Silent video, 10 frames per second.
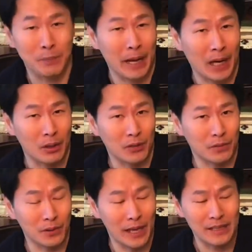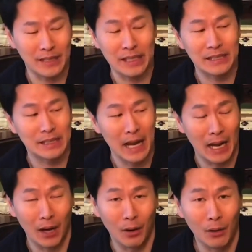powerful as it is
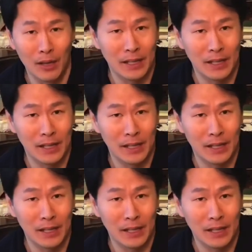now.